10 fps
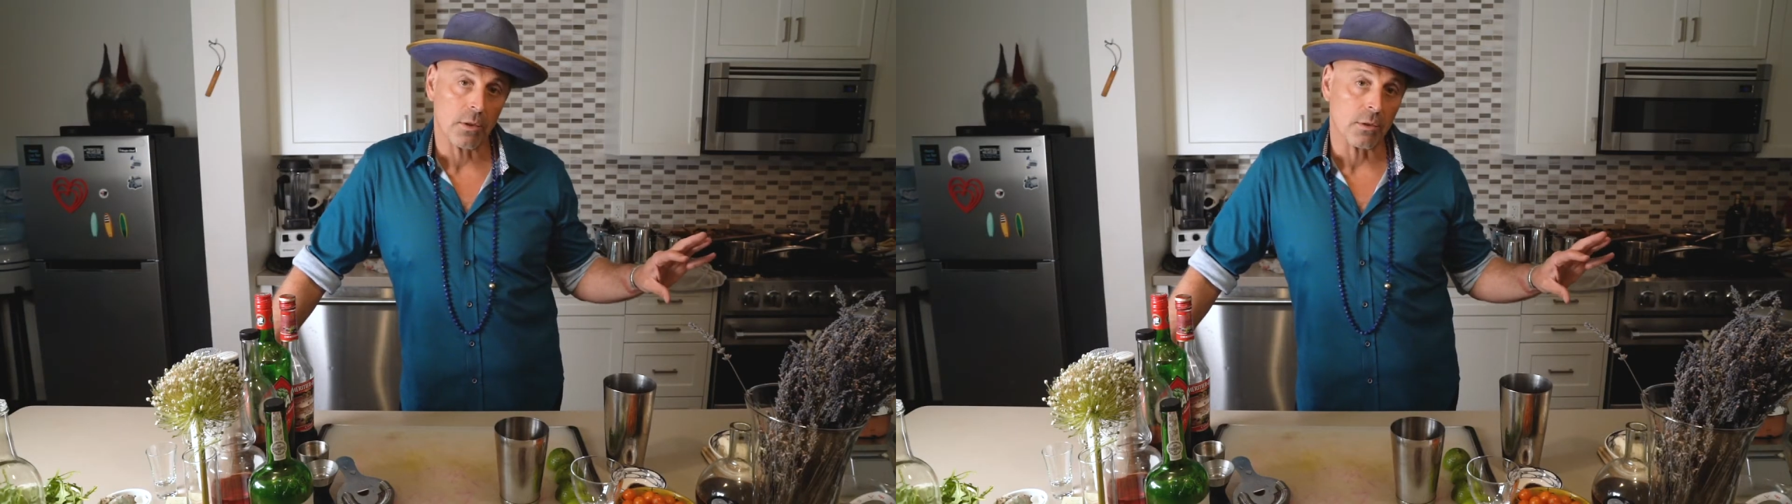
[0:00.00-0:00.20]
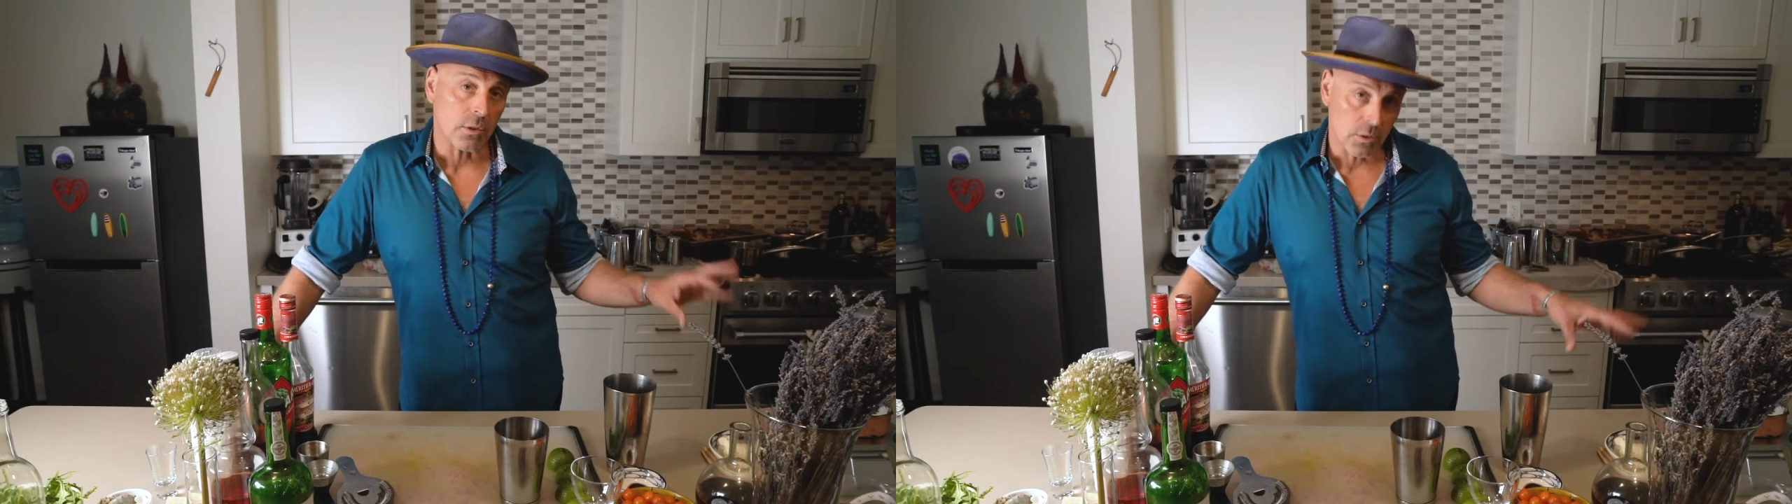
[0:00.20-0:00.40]

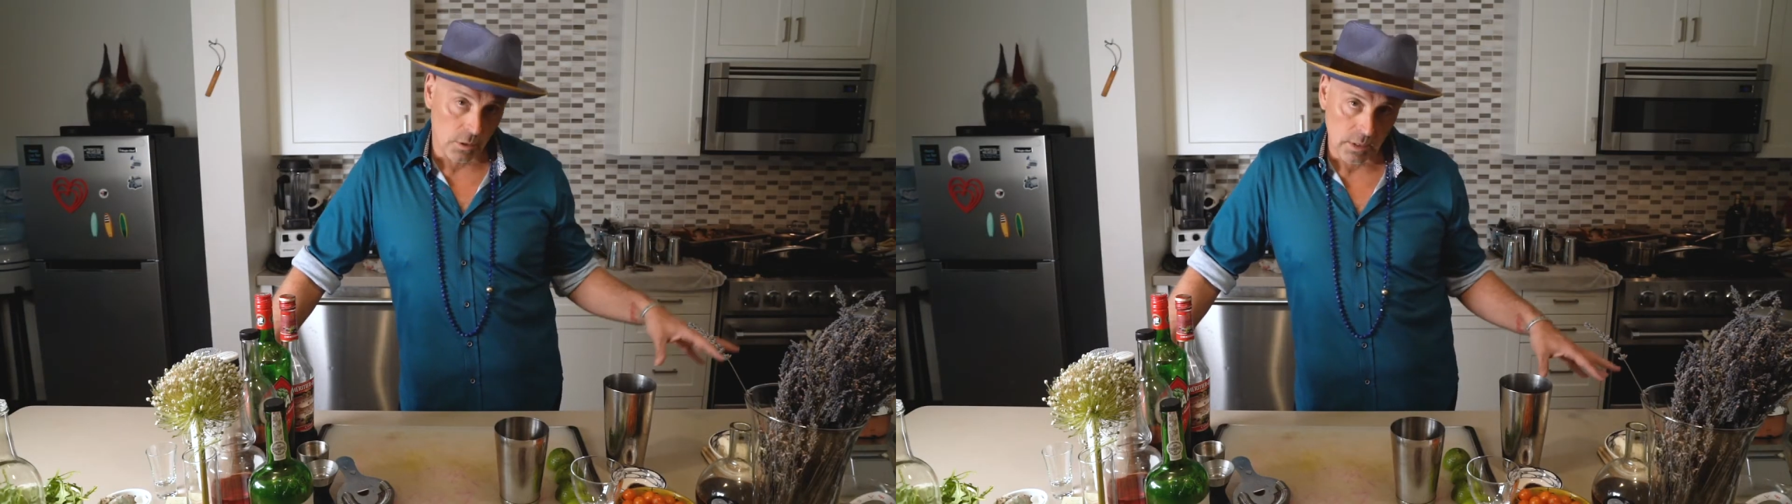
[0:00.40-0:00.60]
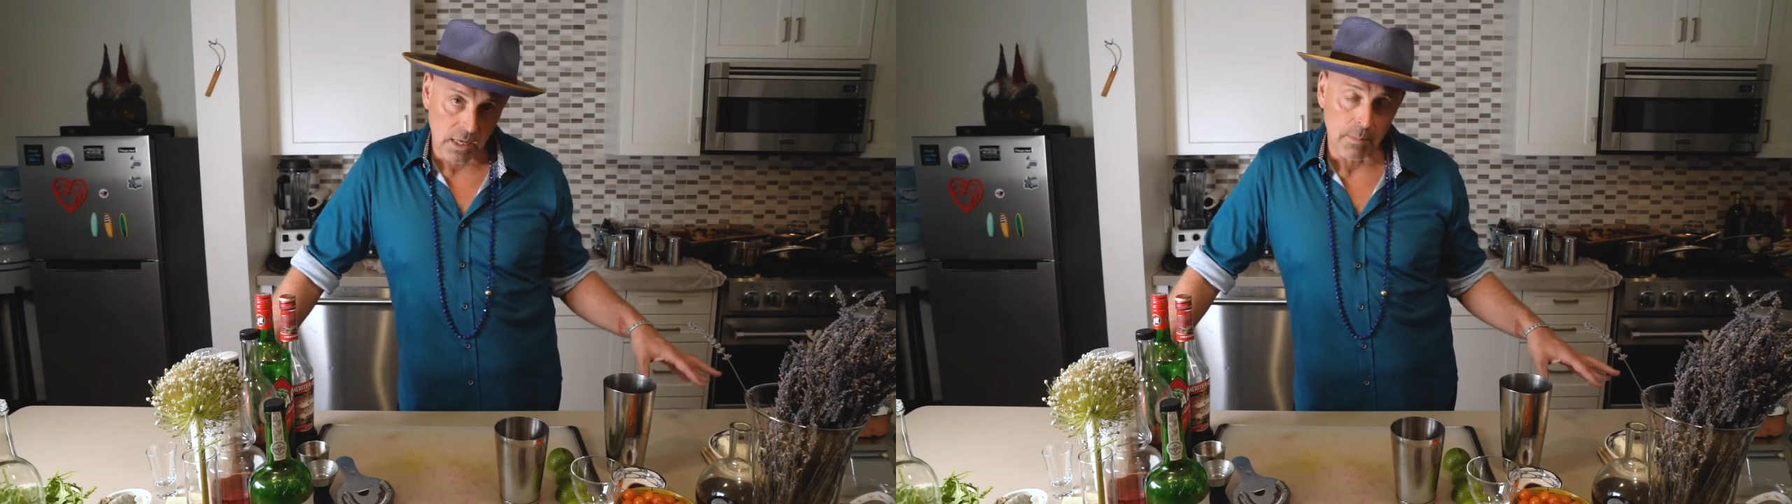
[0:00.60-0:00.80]
the
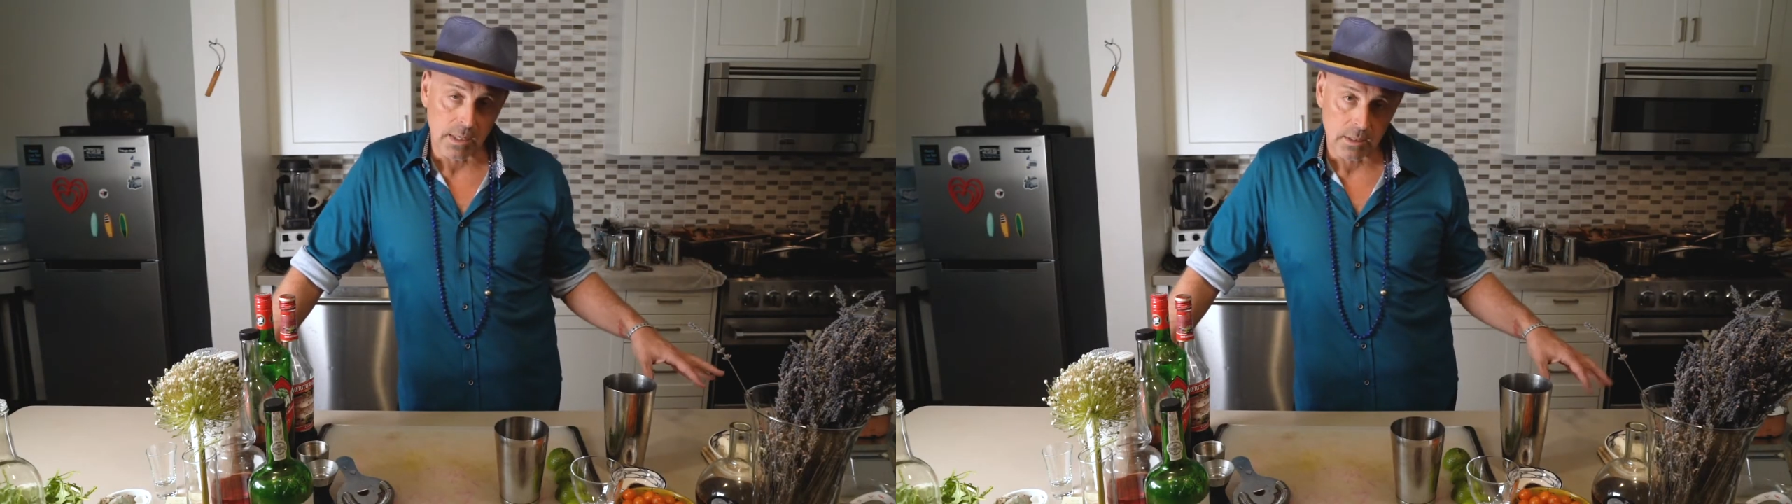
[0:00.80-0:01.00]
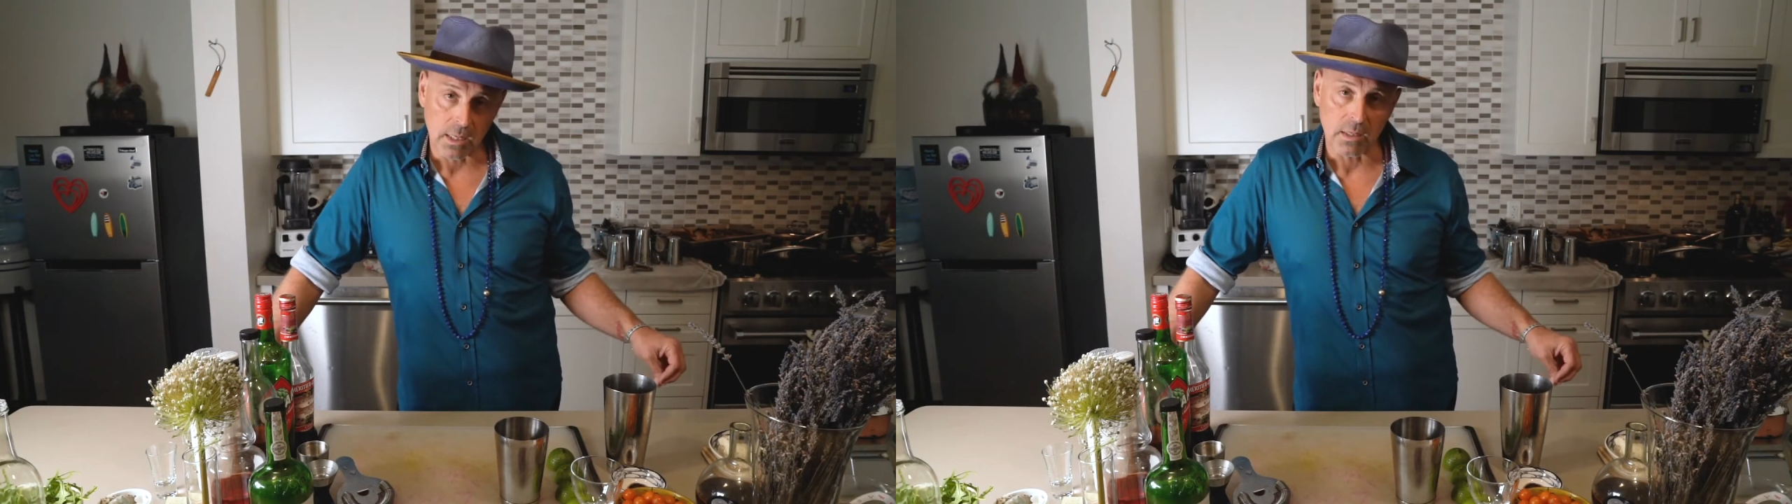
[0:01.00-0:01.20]
dessert that I
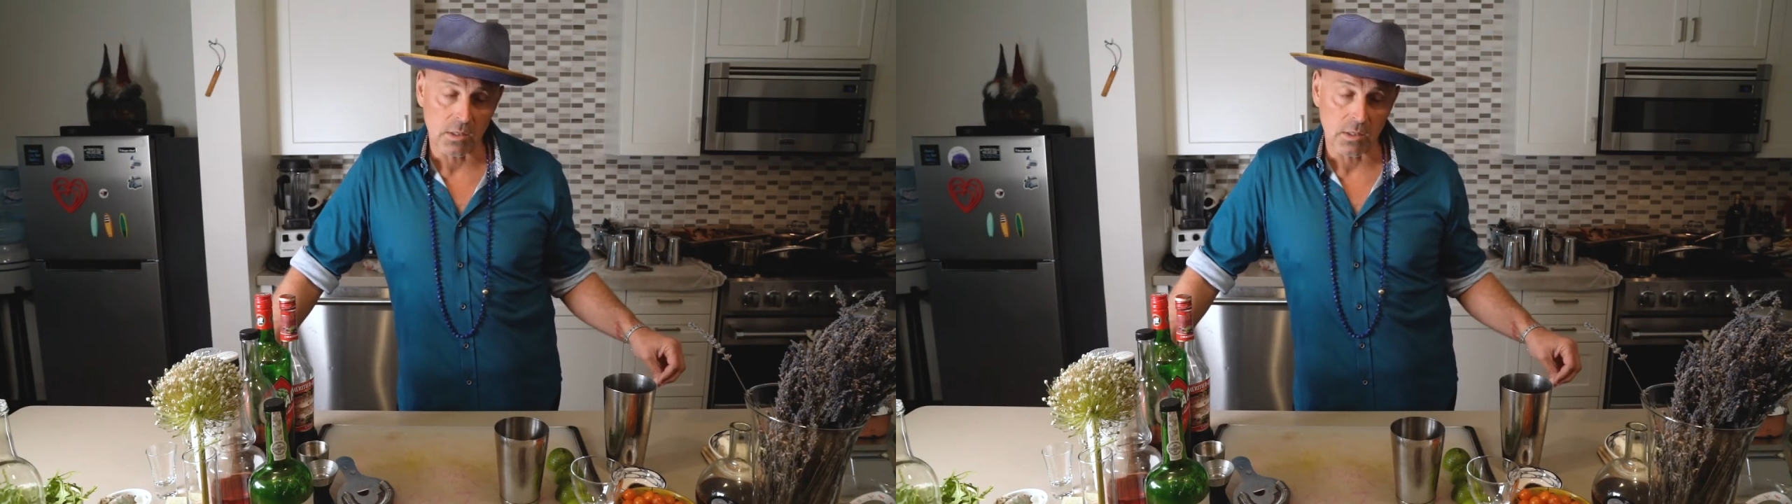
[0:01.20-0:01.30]
made today, the